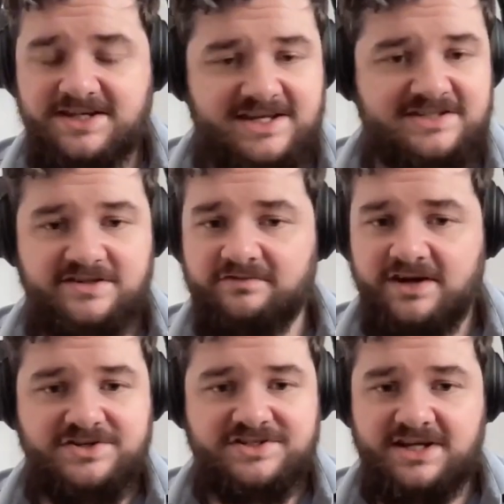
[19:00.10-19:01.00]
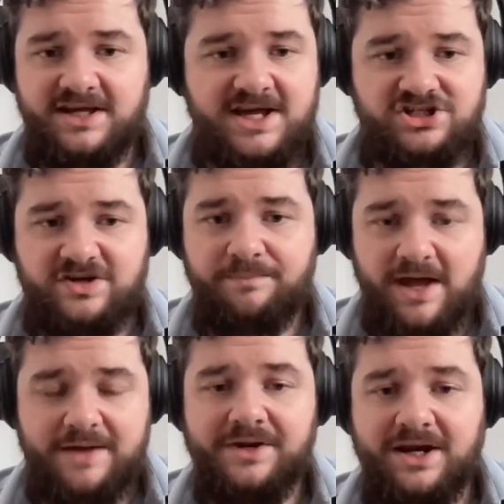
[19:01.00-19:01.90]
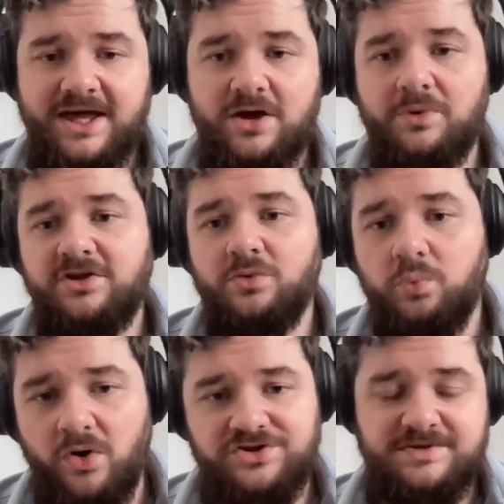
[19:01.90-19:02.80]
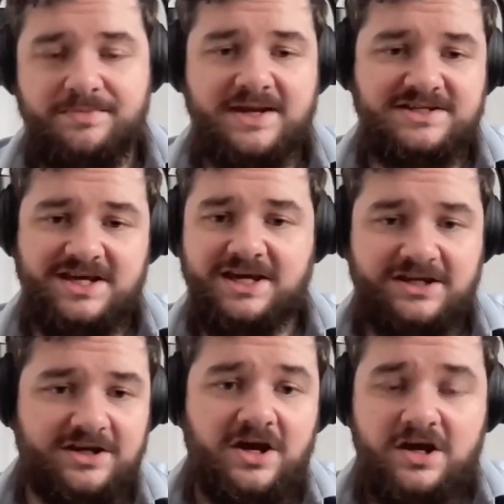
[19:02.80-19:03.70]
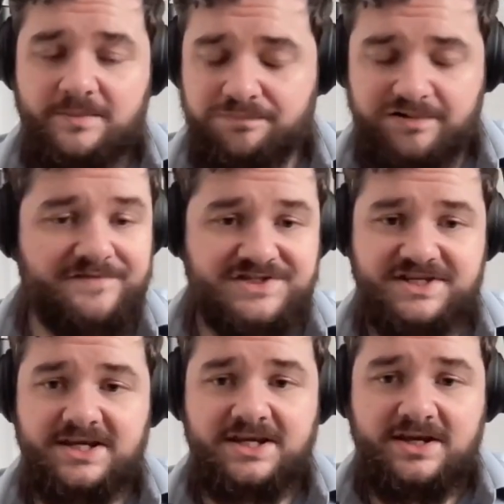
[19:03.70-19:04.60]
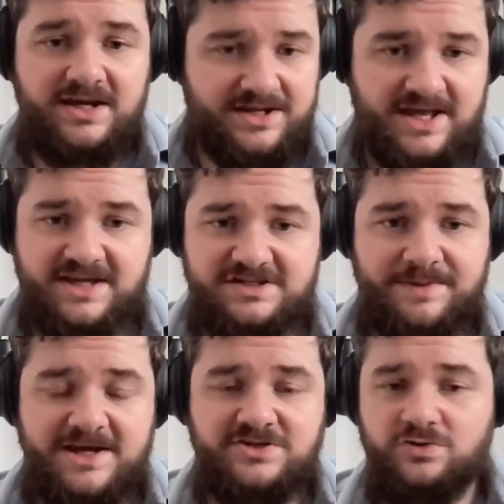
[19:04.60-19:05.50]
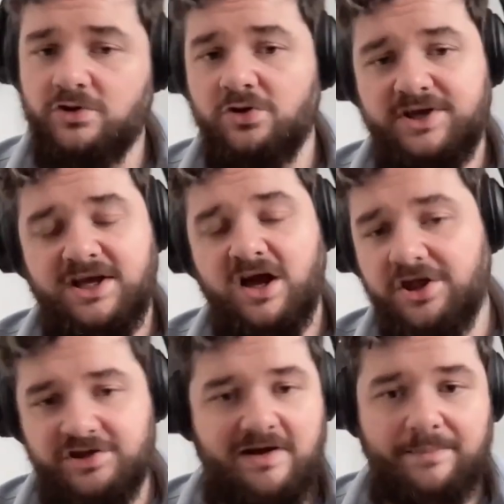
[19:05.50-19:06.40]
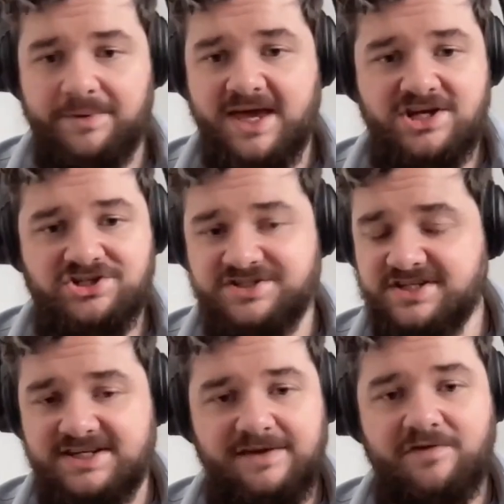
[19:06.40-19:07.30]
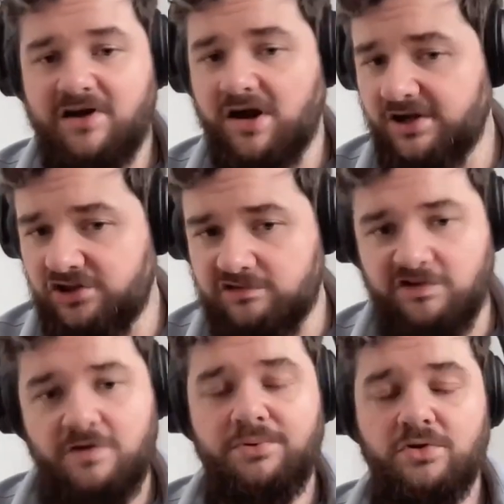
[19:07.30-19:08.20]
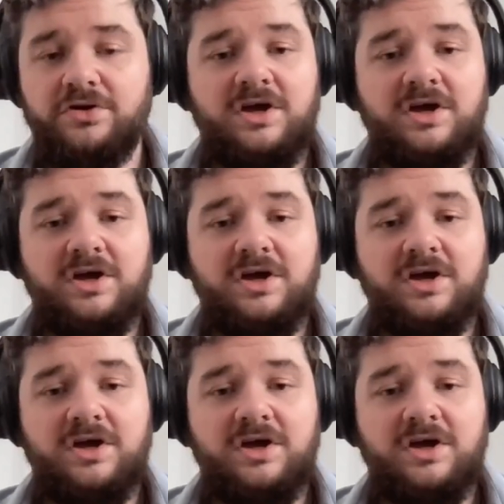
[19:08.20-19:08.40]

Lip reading: instant reconciliation payment layer where you want to maintain privacy in that space, or you're looking at other applications that need very high throughput,